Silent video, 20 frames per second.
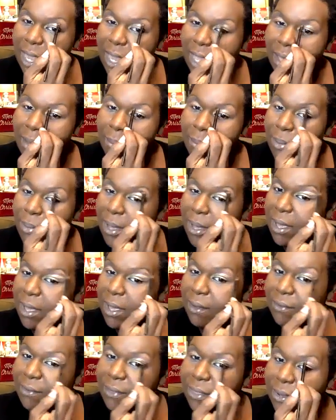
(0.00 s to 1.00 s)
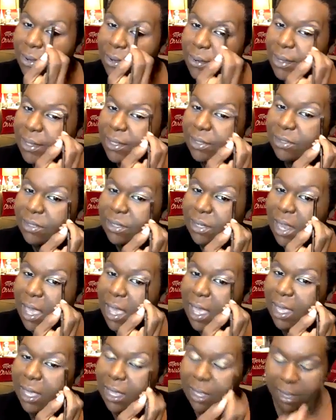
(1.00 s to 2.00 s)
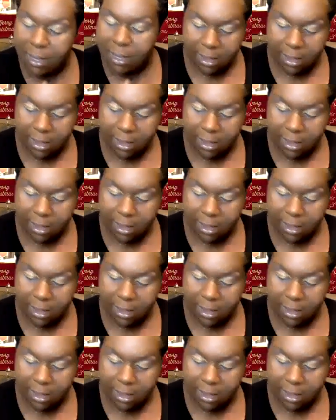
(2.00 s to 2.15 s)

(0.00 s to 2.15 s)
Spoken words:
like above the crease. Like,